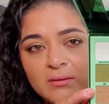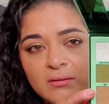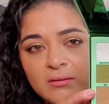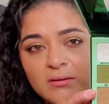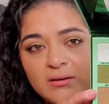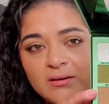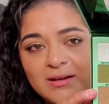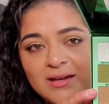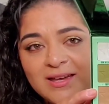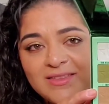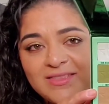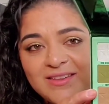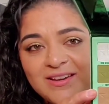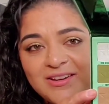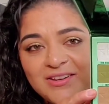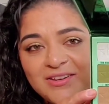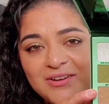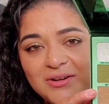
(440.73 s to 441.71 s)
okay, there
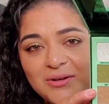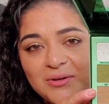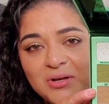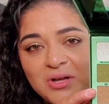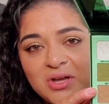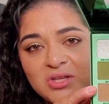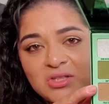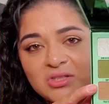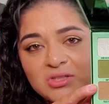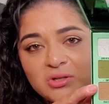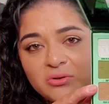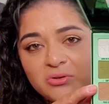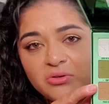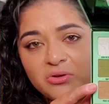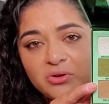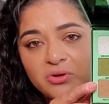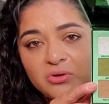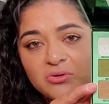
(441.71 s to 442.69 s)
you go. So
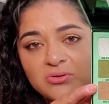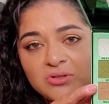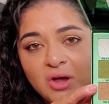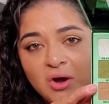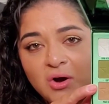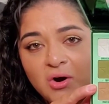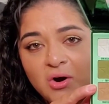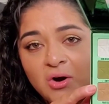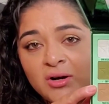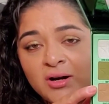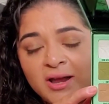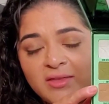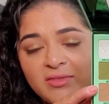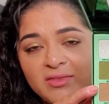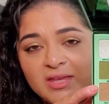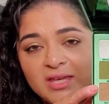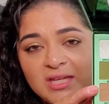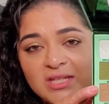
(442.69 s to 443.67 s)
those are
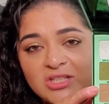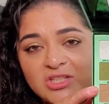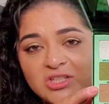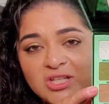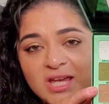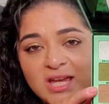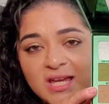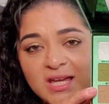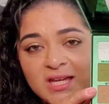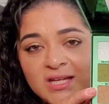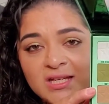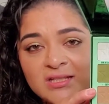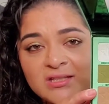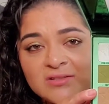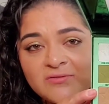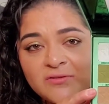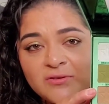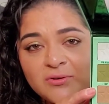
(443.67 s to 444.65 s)
the
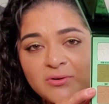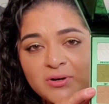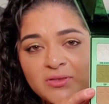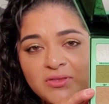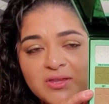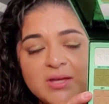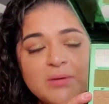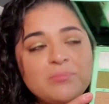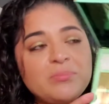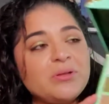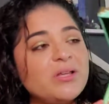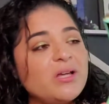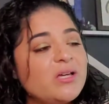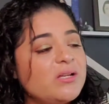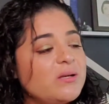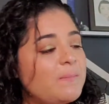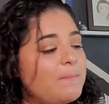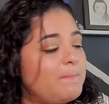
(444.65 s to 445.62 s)
shades for the
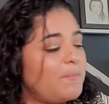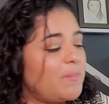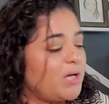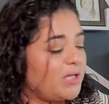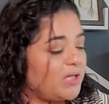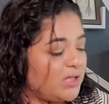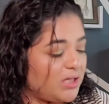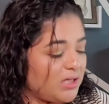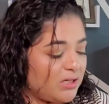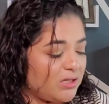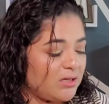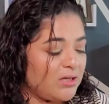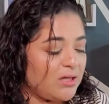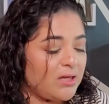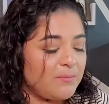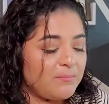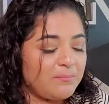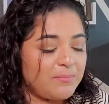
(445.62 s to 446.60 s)
Blood Money
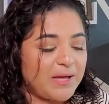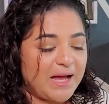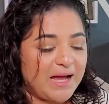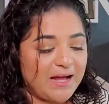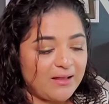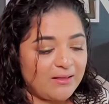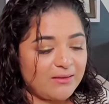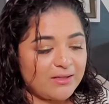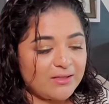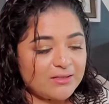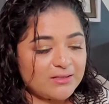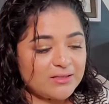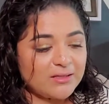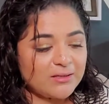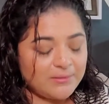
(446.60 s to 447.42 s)
palette.